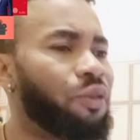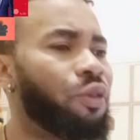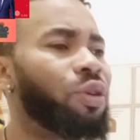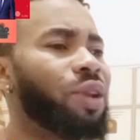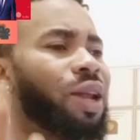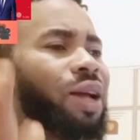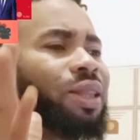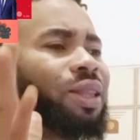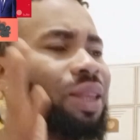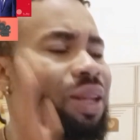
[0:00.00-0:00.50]

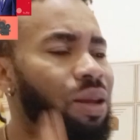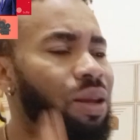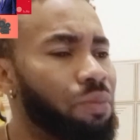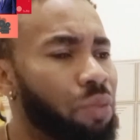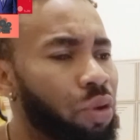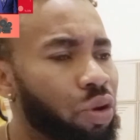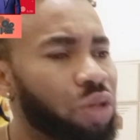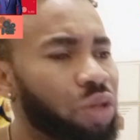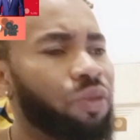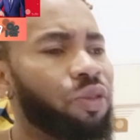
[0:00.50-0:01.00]
now 3
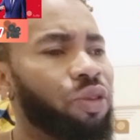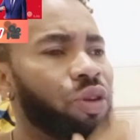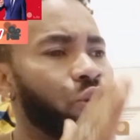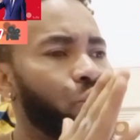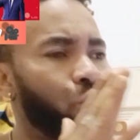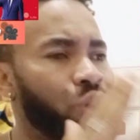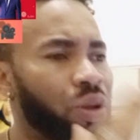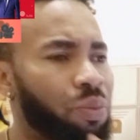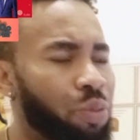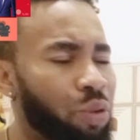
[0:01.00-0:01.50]
months before they
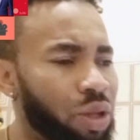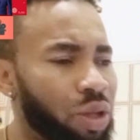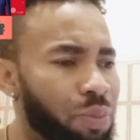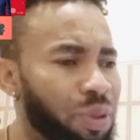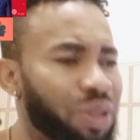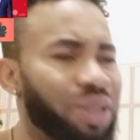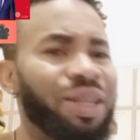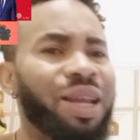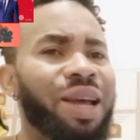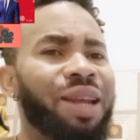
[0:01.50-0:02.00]
go deport the
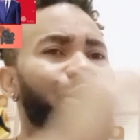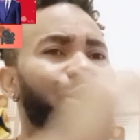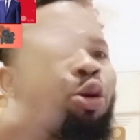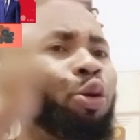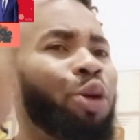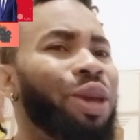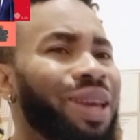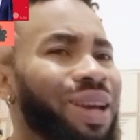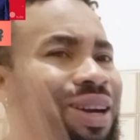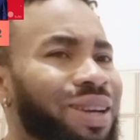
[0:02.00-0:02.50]
person, now
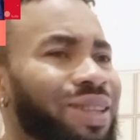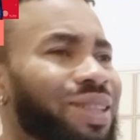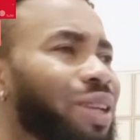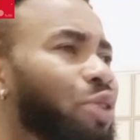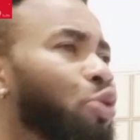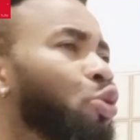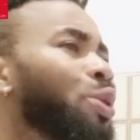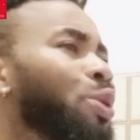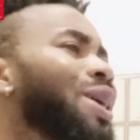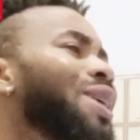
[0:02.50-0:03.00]
don't increase
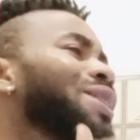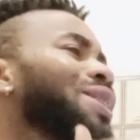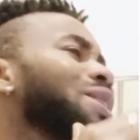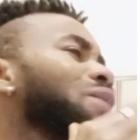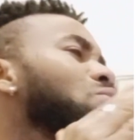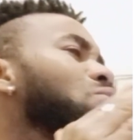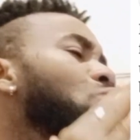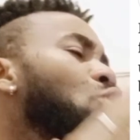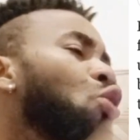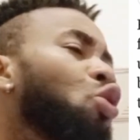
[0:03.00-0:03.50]
to
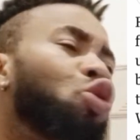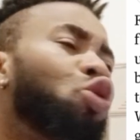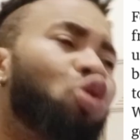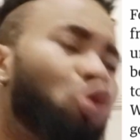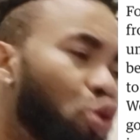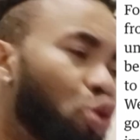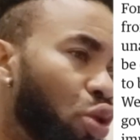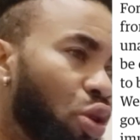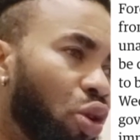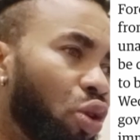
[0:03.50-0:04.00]
18
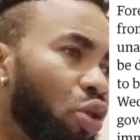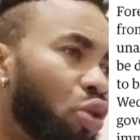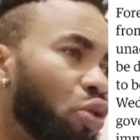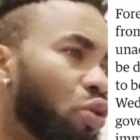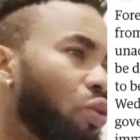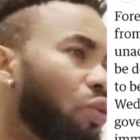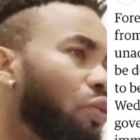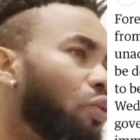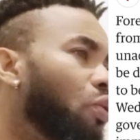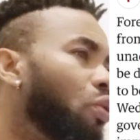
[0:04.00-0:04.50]
months.
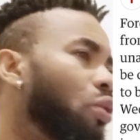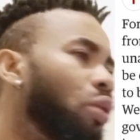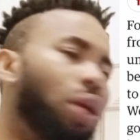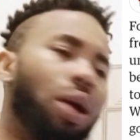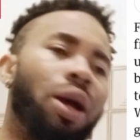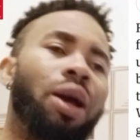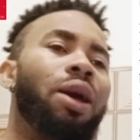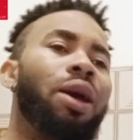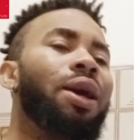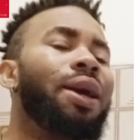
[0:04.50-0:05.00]

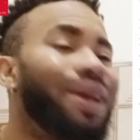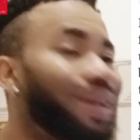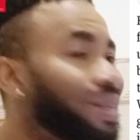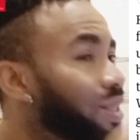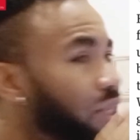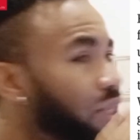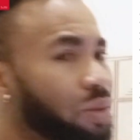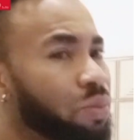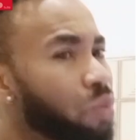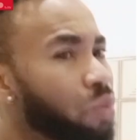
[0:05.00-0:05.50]

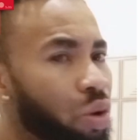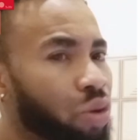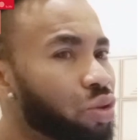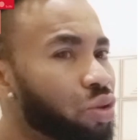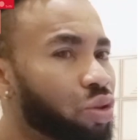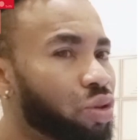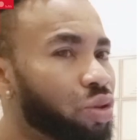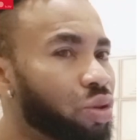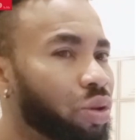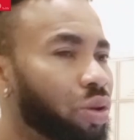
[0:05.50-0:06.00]
18
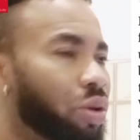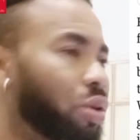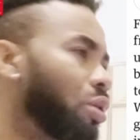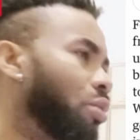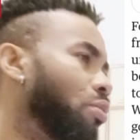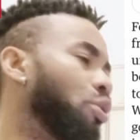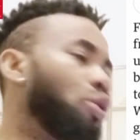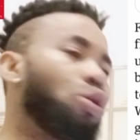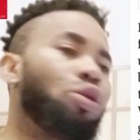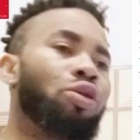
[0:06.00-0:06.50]
months
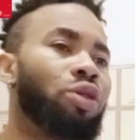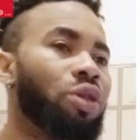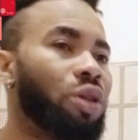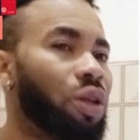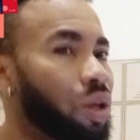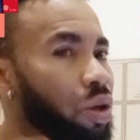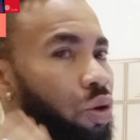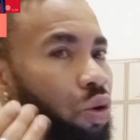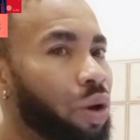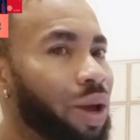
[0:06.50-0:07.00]
because
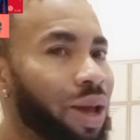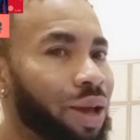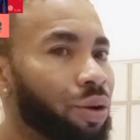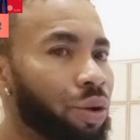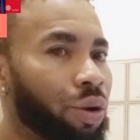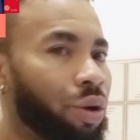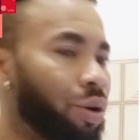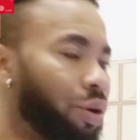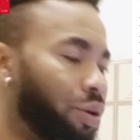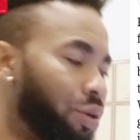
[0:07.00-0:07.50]
ego
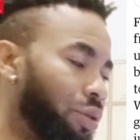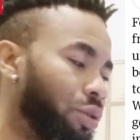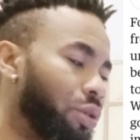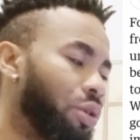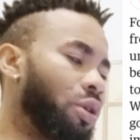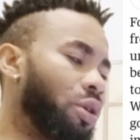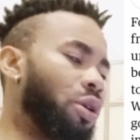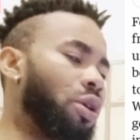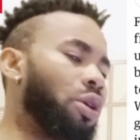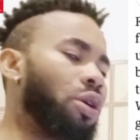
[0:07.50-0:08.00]
error.
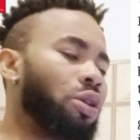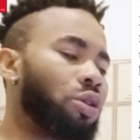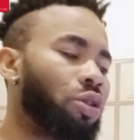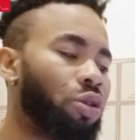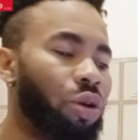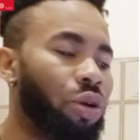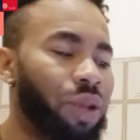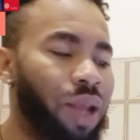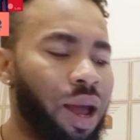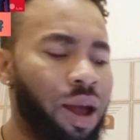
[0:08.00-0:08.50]

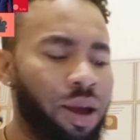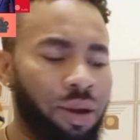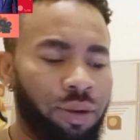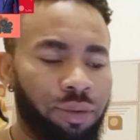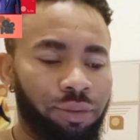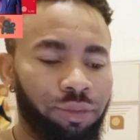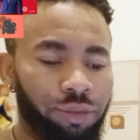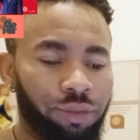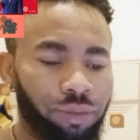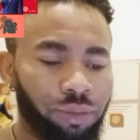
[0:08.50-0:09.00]
So now,
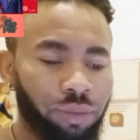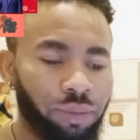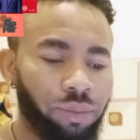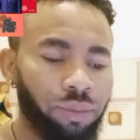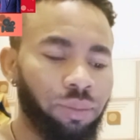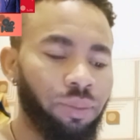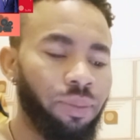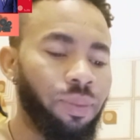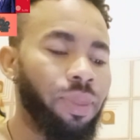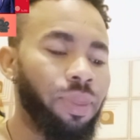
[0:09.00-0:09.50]

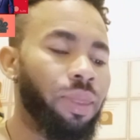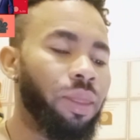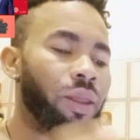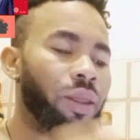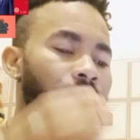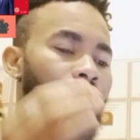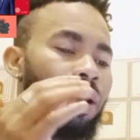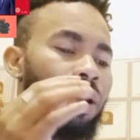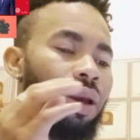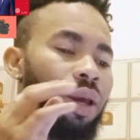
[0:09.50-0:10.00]

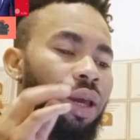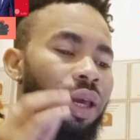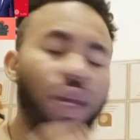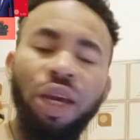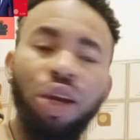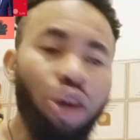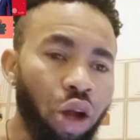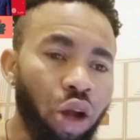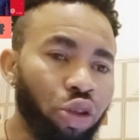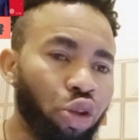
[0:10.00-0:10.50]

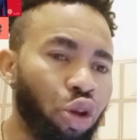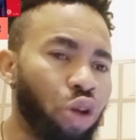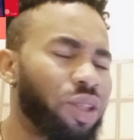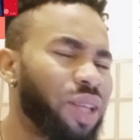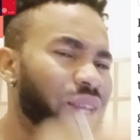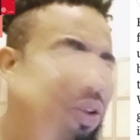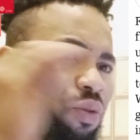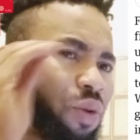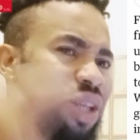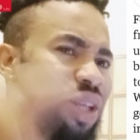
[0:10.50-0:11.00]
he can't talk,
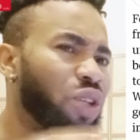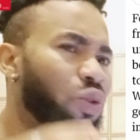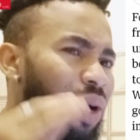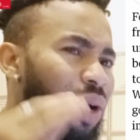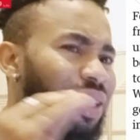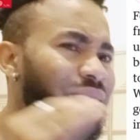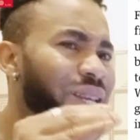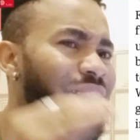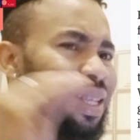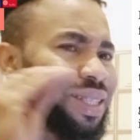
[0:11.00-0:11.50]
say the way she
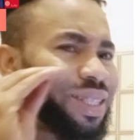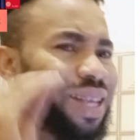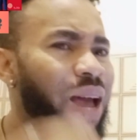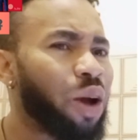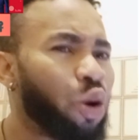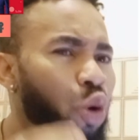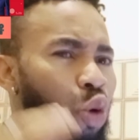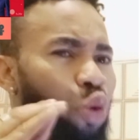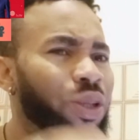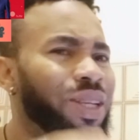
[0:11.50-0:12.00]
want to tackle